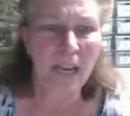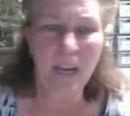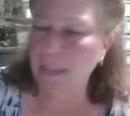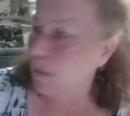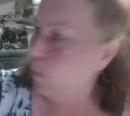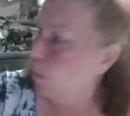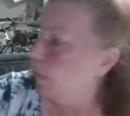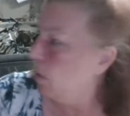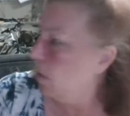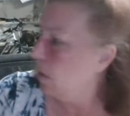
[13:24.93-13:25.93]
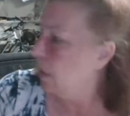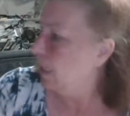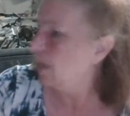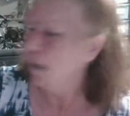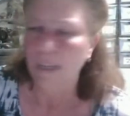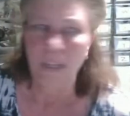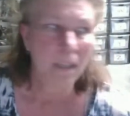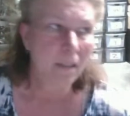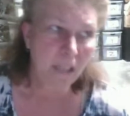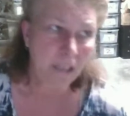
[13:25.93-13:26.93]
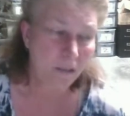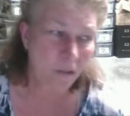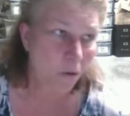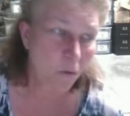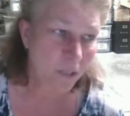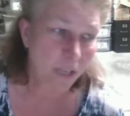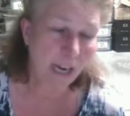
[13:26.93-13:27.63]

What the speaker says: I think we'll be on again. I think it's Thursday.